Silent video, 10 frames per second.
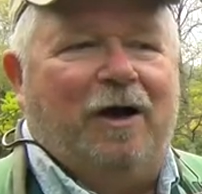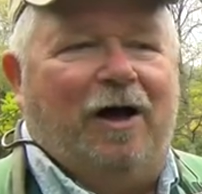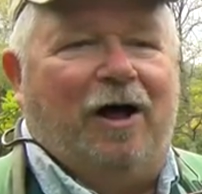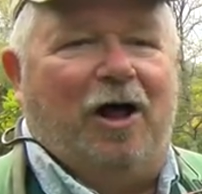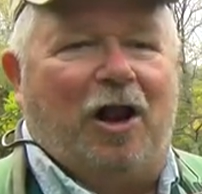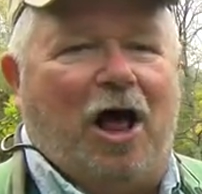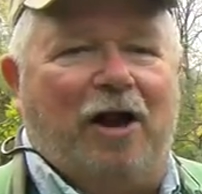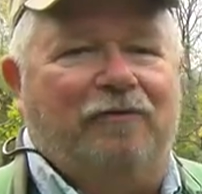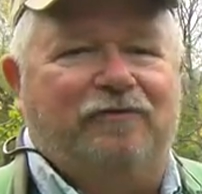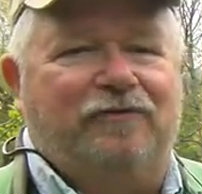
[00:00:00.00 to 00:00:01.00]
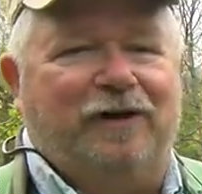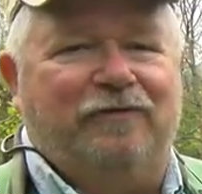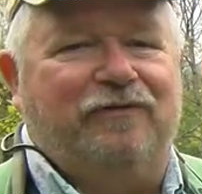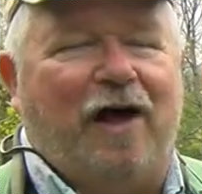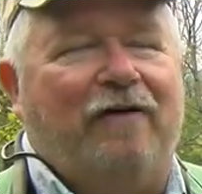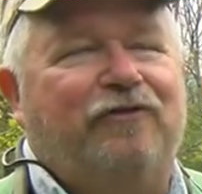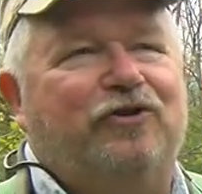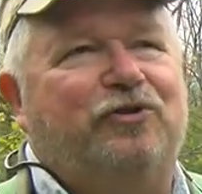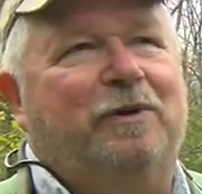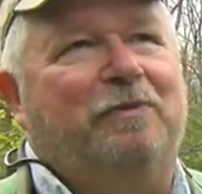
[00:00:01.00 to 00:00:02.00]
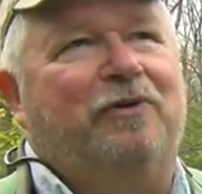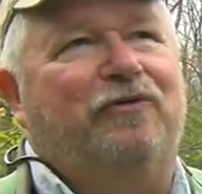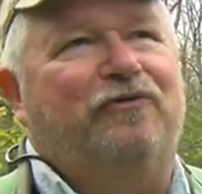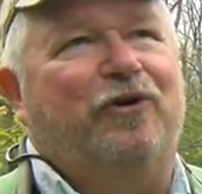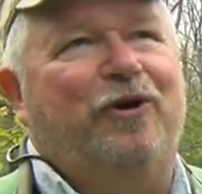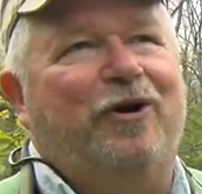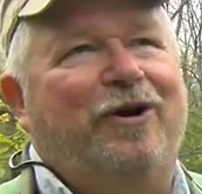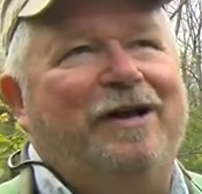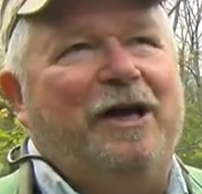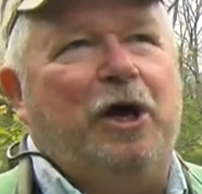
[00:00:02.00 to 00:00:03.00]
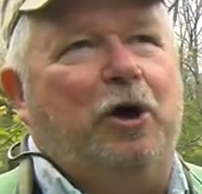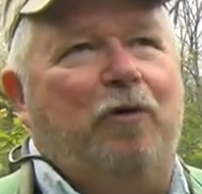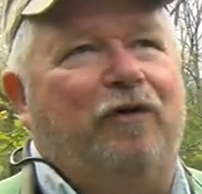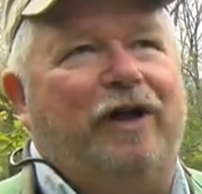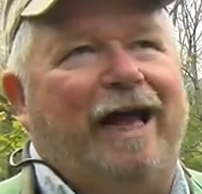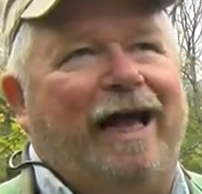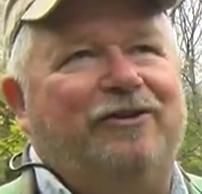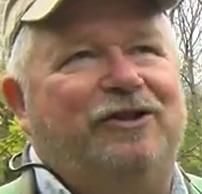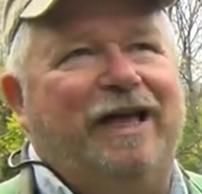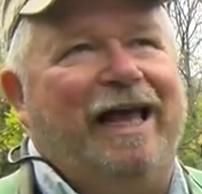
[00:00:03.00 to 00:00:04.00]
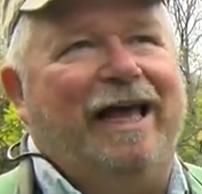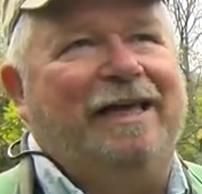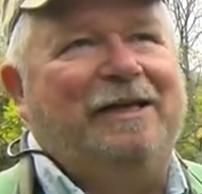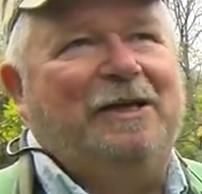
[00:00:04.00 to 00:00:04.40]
Uh, a lot of uh, fly fishermen prefer an overcast day